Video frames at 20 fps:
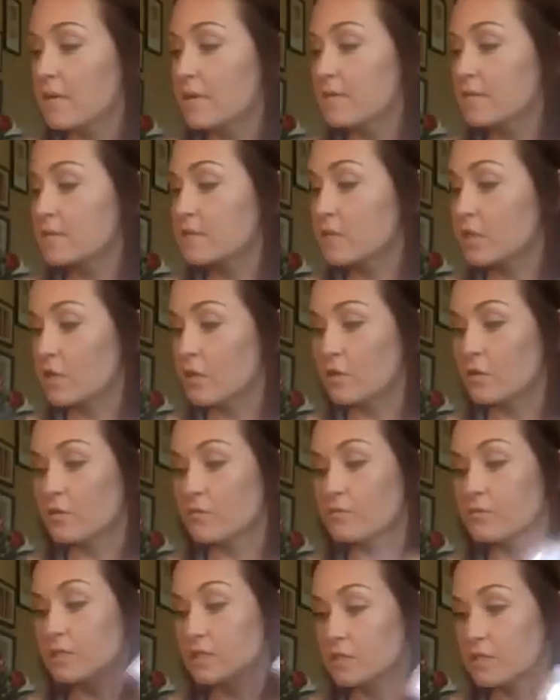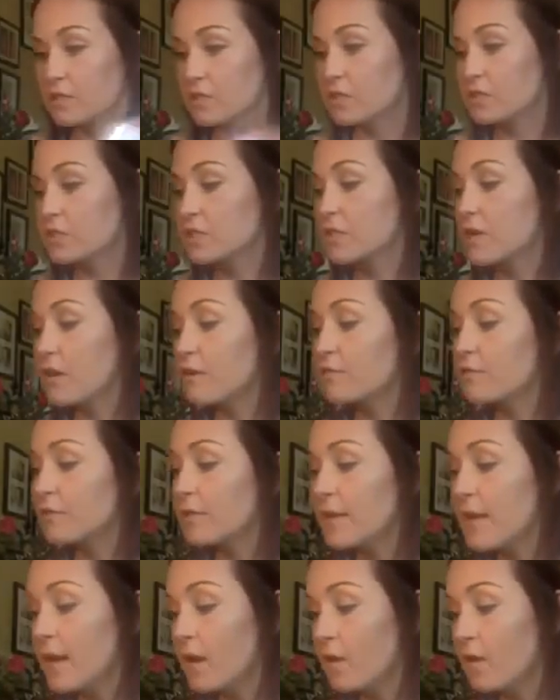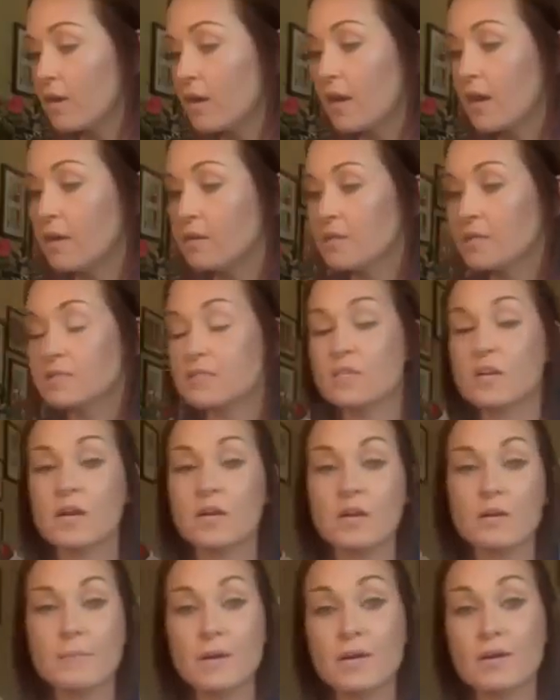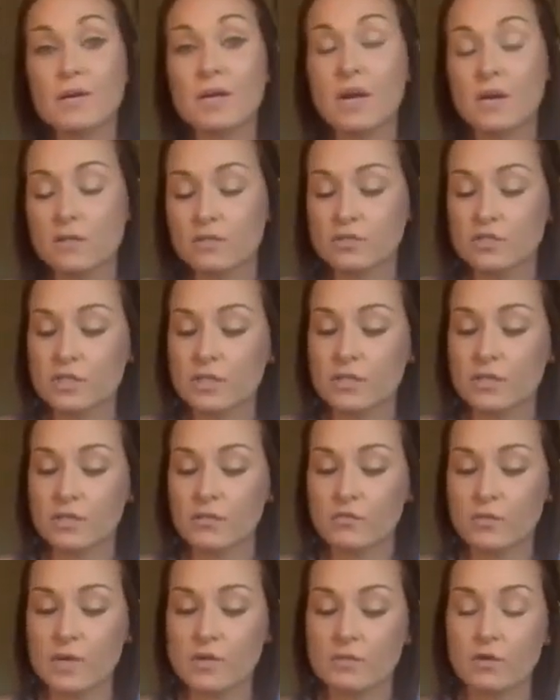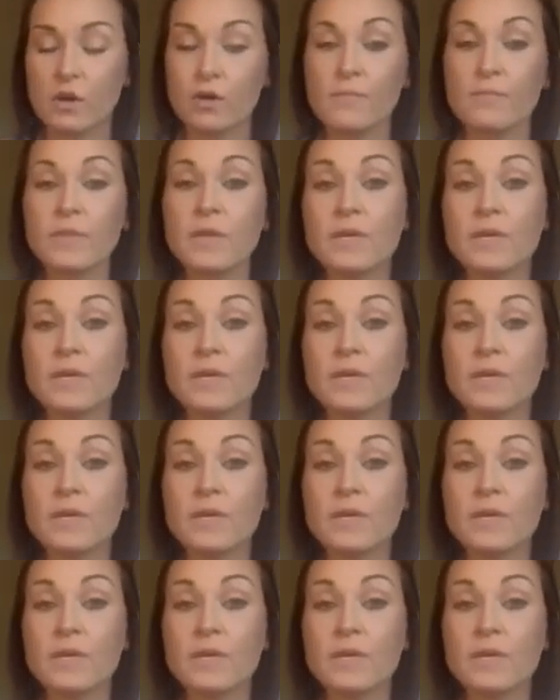So this is good stuff. Now, let's talk about collagen and retinol.